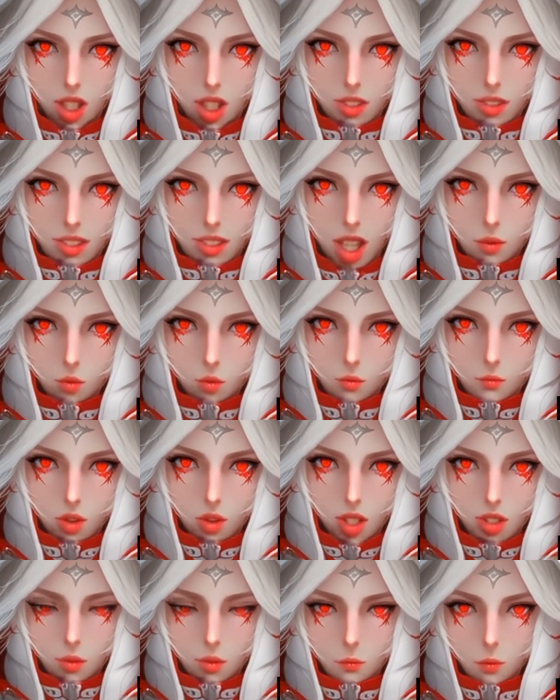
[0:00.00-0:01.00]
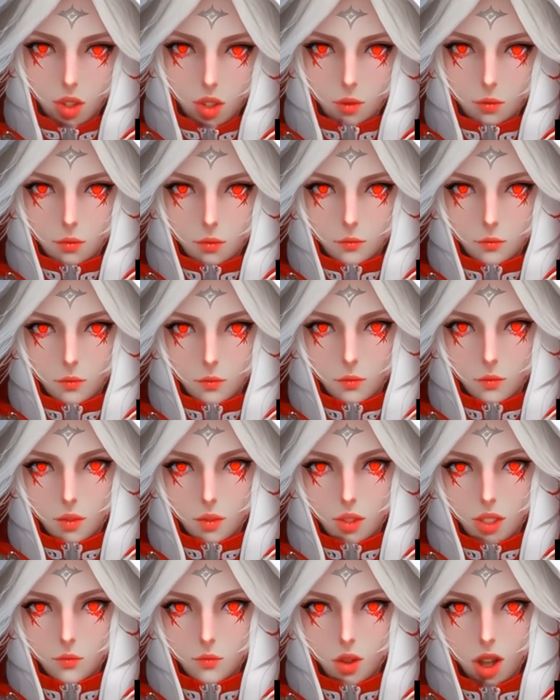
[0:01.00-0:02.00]
has never failed me.
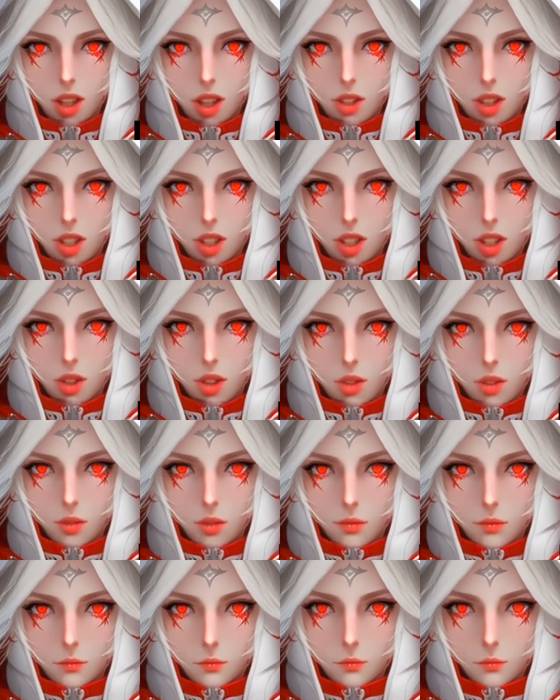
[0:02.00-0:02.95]
Divine heal.